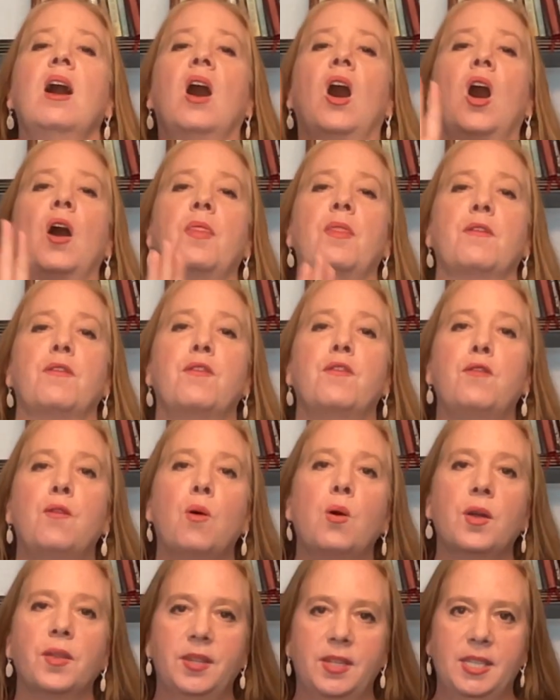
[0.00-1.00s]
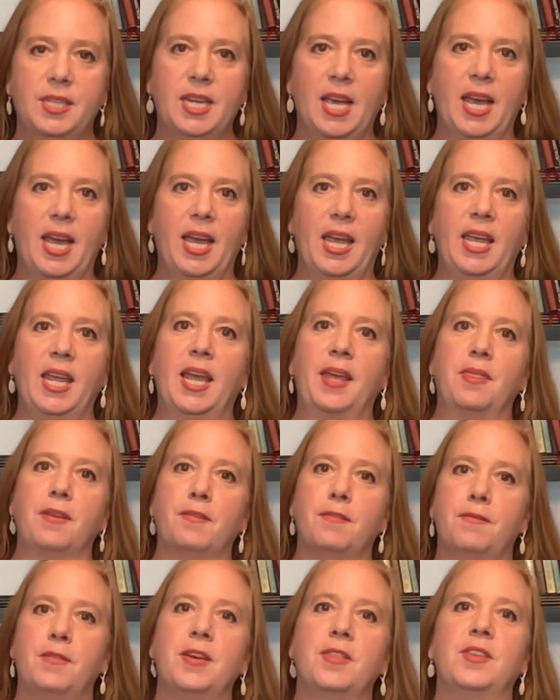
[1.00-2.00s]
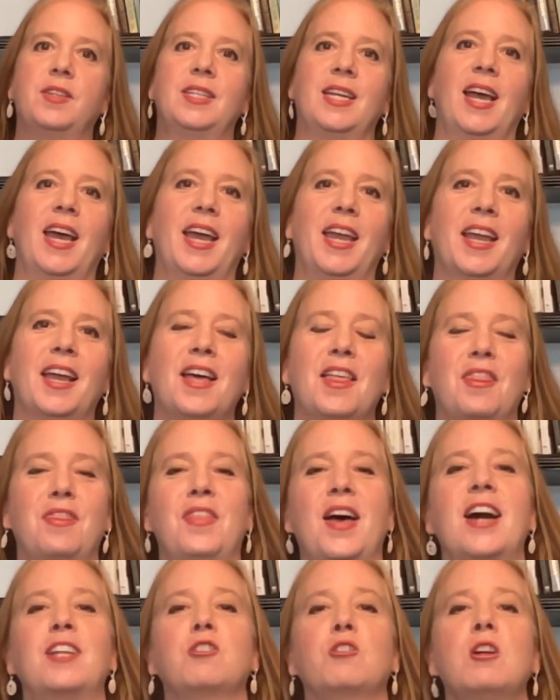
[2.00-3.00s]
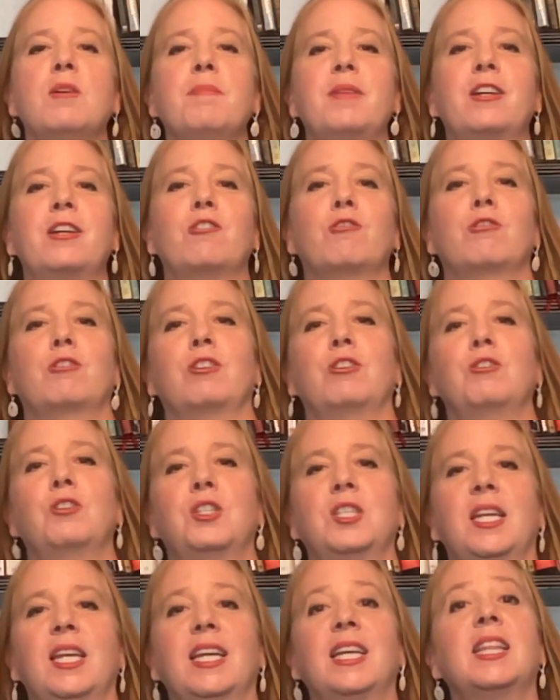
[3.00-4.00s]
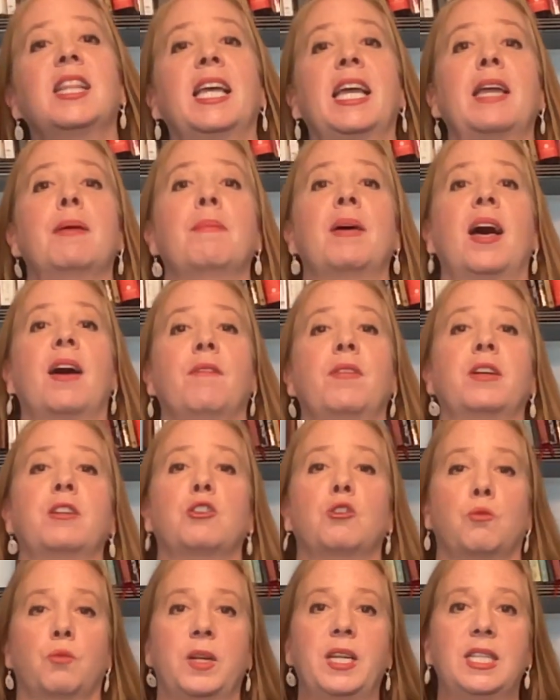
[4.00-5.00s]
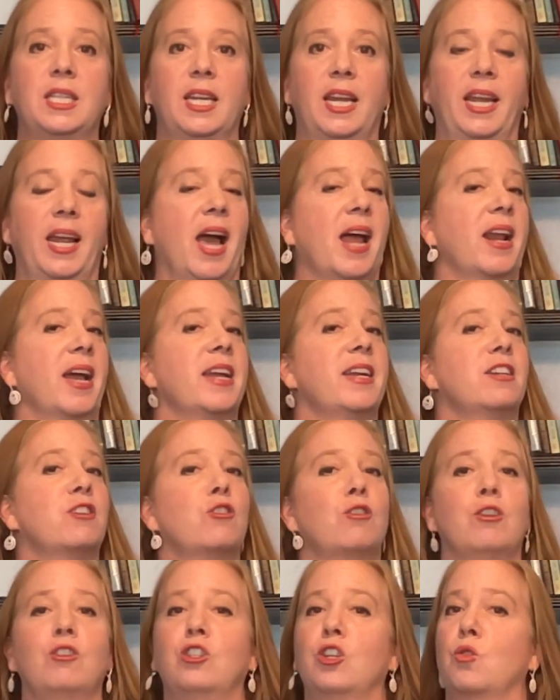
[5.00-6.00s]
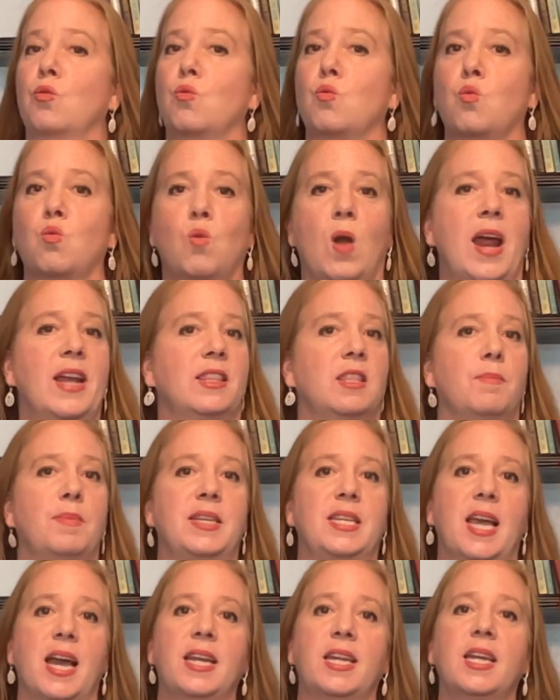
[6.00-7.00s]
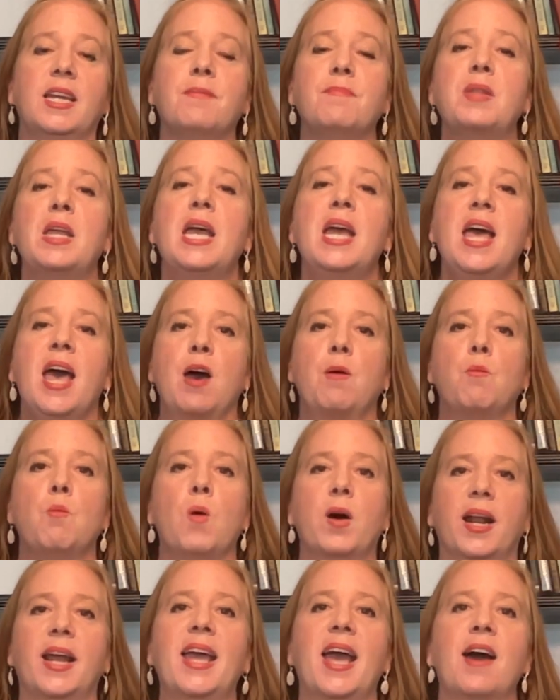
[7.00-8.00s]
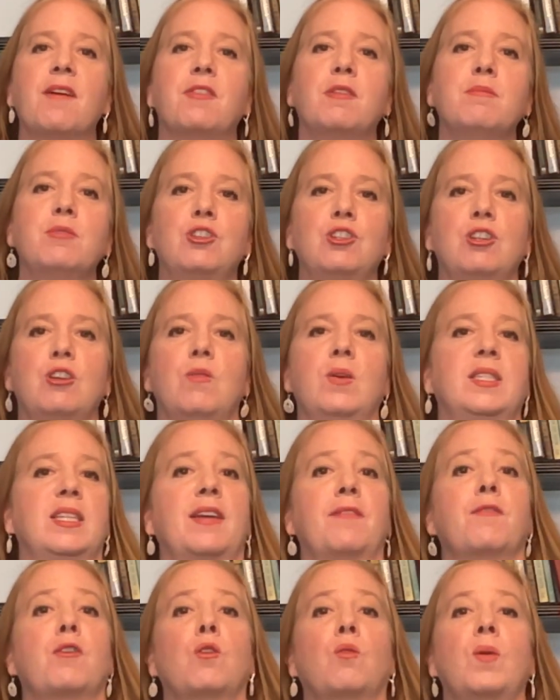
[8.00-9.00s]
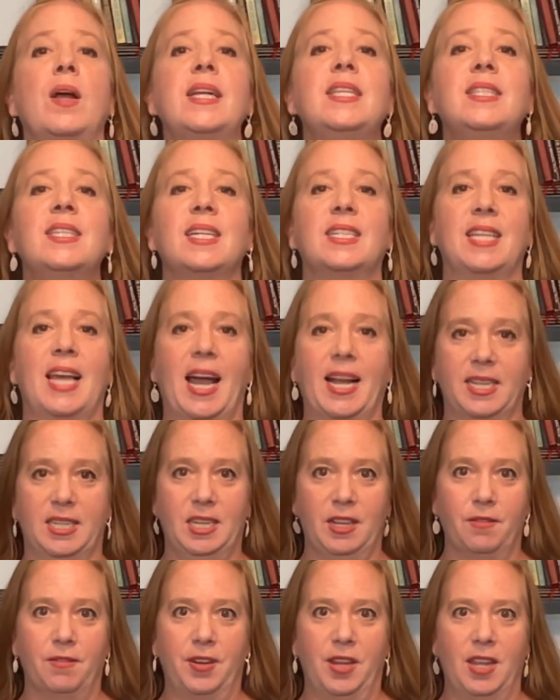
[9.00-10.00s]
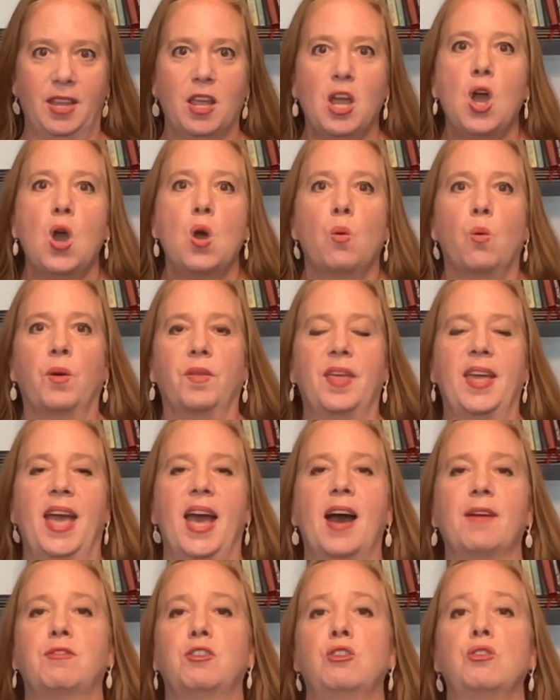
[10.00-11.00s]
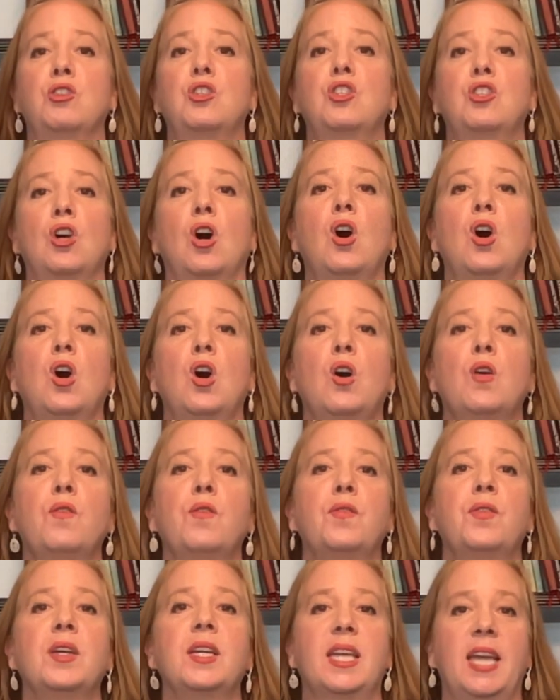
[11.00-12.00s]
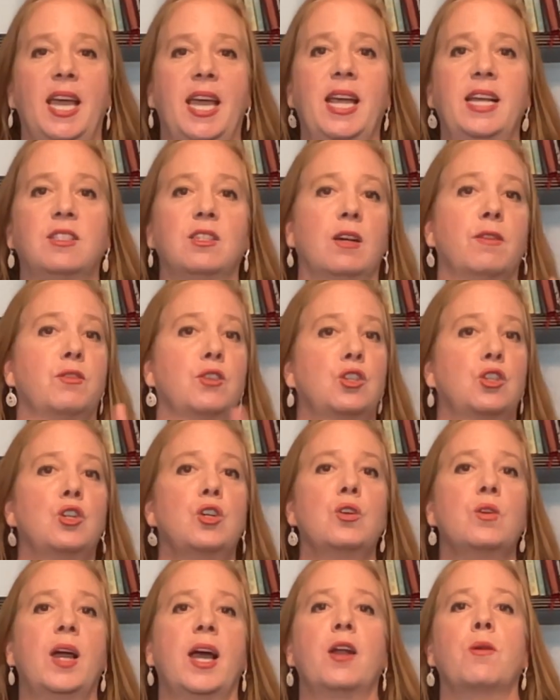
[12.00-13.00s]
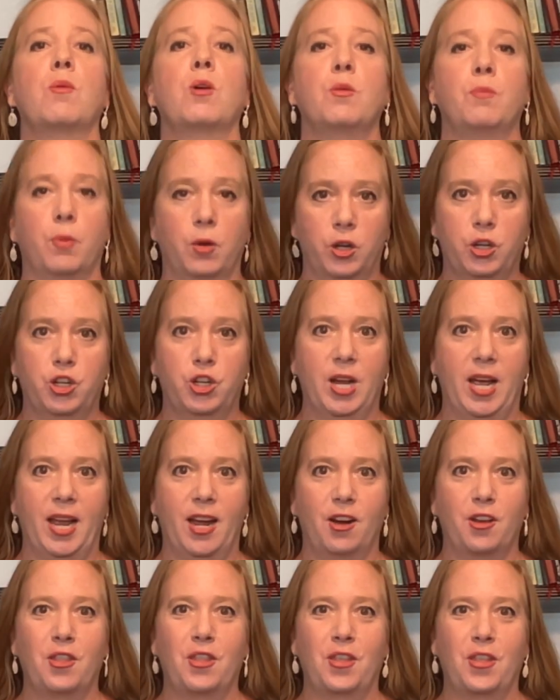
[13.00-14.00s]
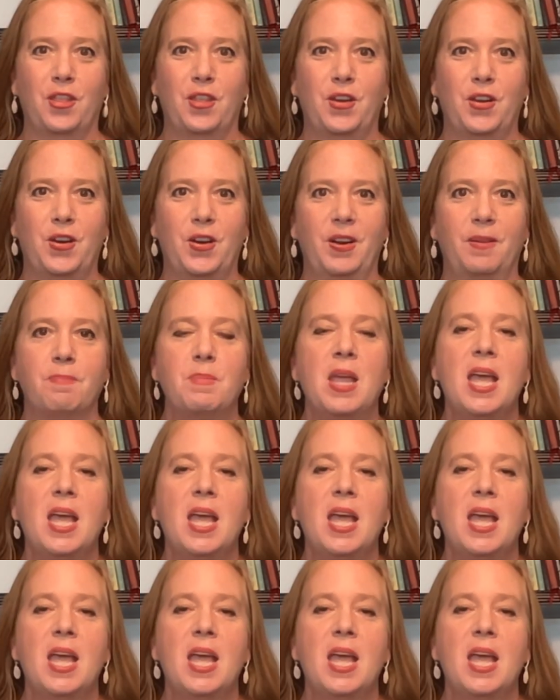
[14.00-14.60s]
On the fourth day and the fifth day, that's when I'm introducing claim, evidence, reasoning. And I introduce it right at the beginning. And what I have them do is a forensics activity where they have to solve the case of Sir Edward Berkshire III.